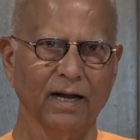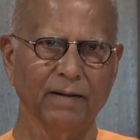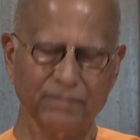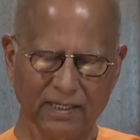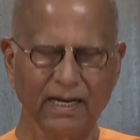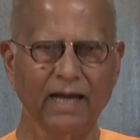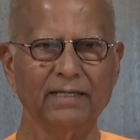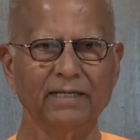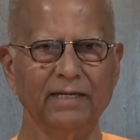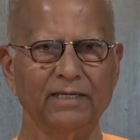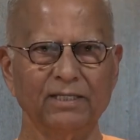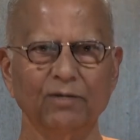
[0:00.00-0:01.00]
After nine
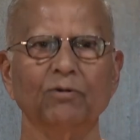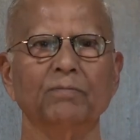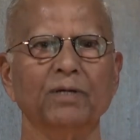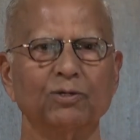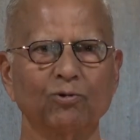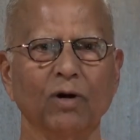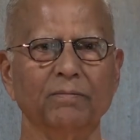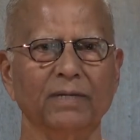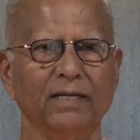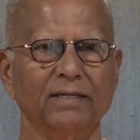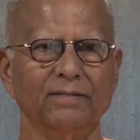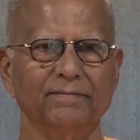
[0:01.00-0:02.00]
years, he will be a
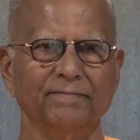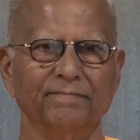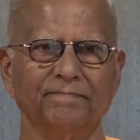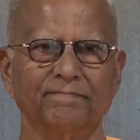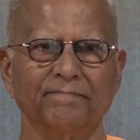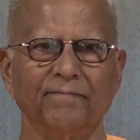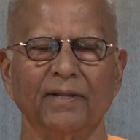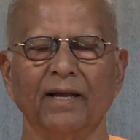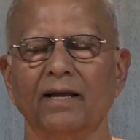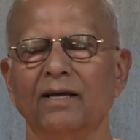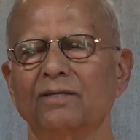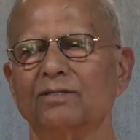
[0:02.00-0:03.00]
Swami.
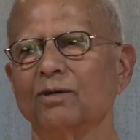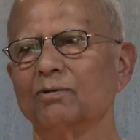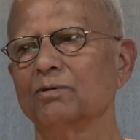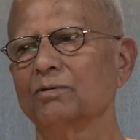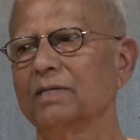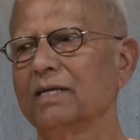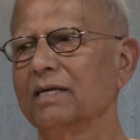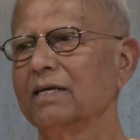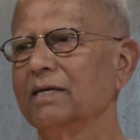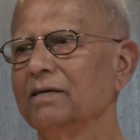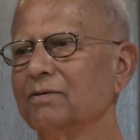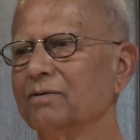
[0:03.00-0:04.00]
So
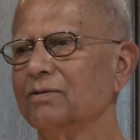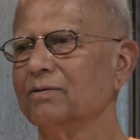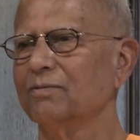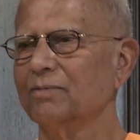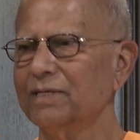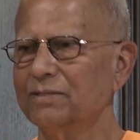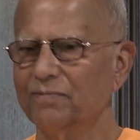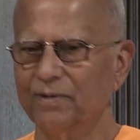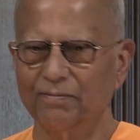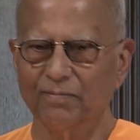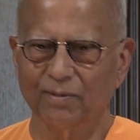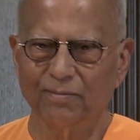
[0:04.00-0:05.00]
he went
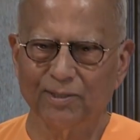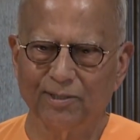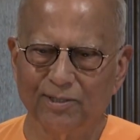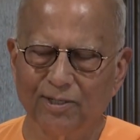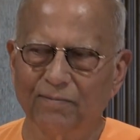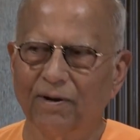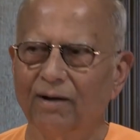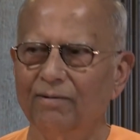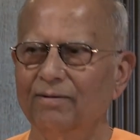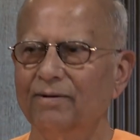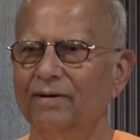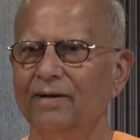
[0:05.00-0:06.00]
for Brahmacharya
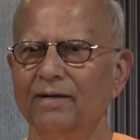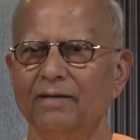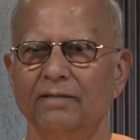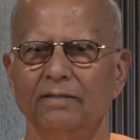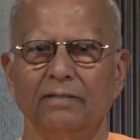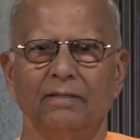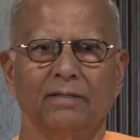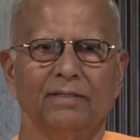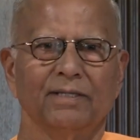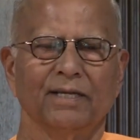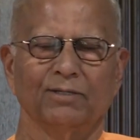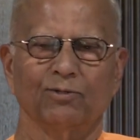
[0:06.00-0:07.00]
Bhav.
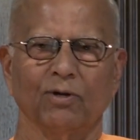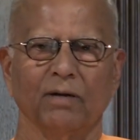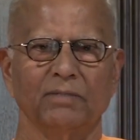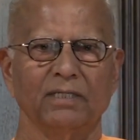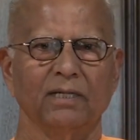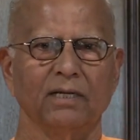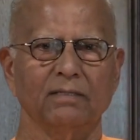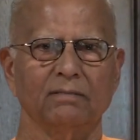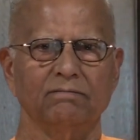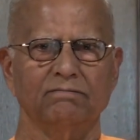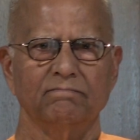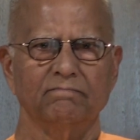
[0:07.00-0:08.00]
Then Swami said,
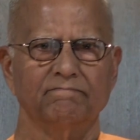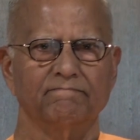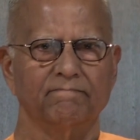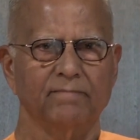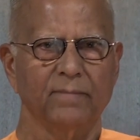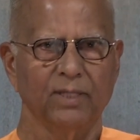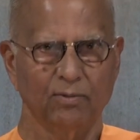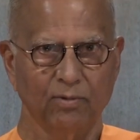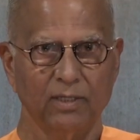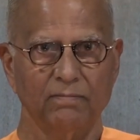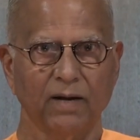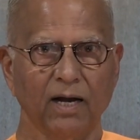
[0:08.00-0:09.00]
You
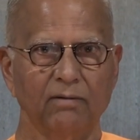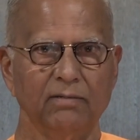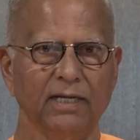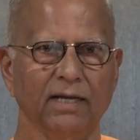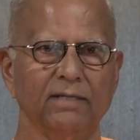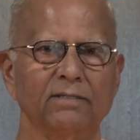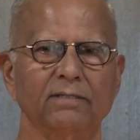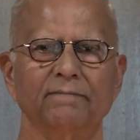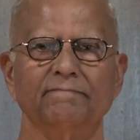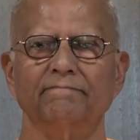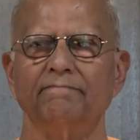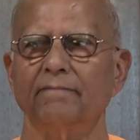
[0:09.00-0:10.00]
want Bhav? Yes.
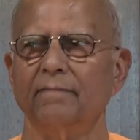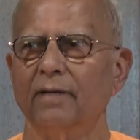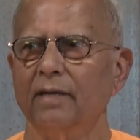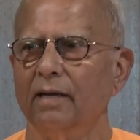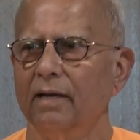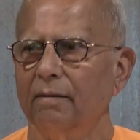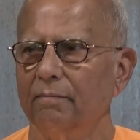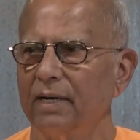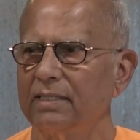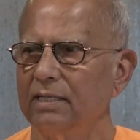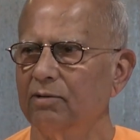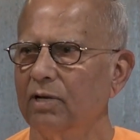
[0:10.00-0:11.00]

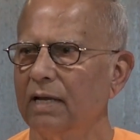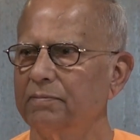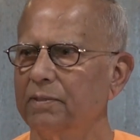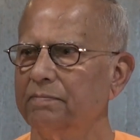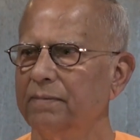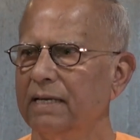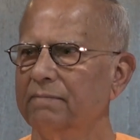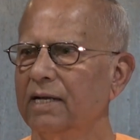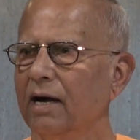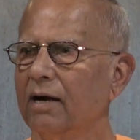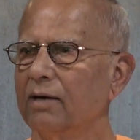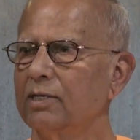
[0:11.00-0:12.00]
But you will have to pay me
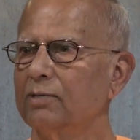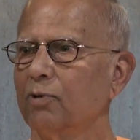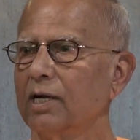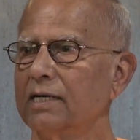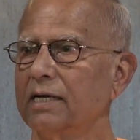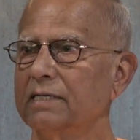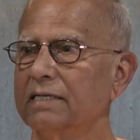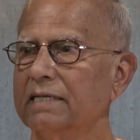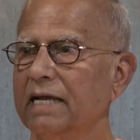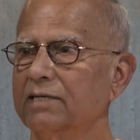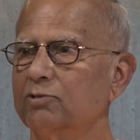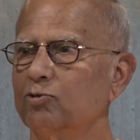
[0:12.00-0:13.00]

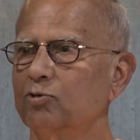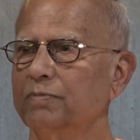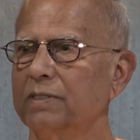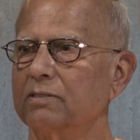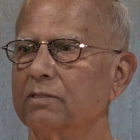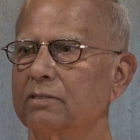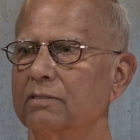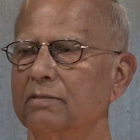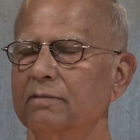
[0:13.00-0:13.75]
108 rupees.